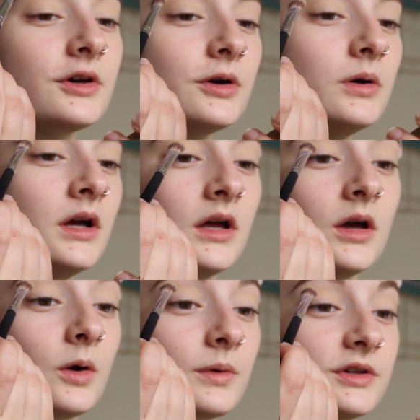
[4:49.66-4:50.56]
So
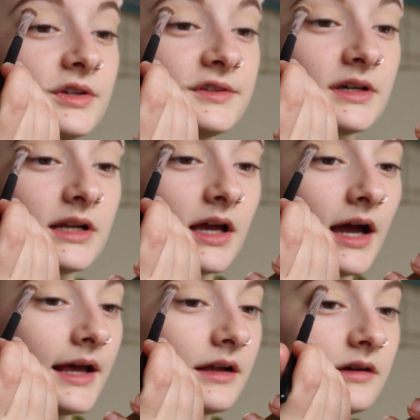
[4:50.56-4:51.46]
we're just gonna
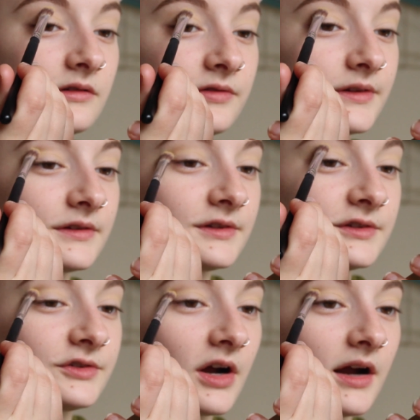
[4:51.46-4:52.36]
kind of
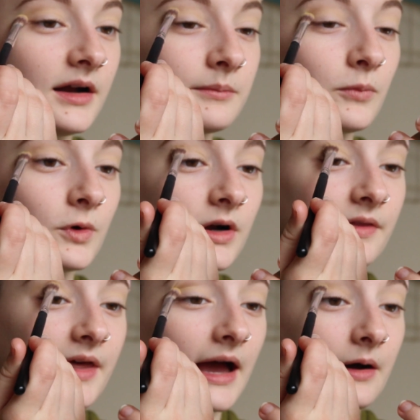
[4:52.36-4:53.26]
start more
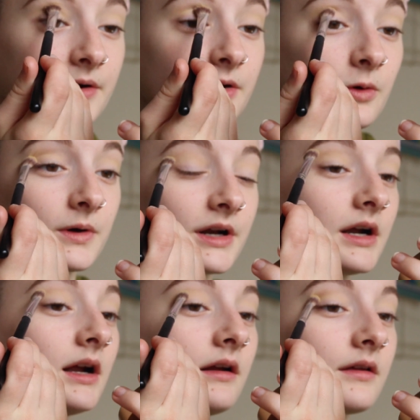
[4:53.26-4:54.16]
on the outer
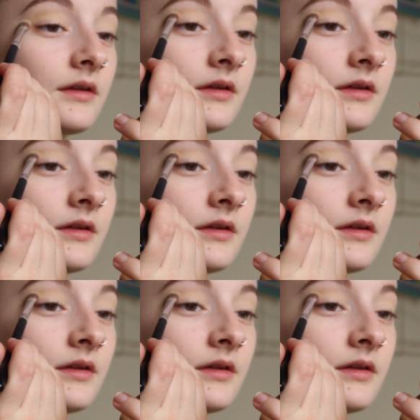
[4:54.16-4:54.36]
corner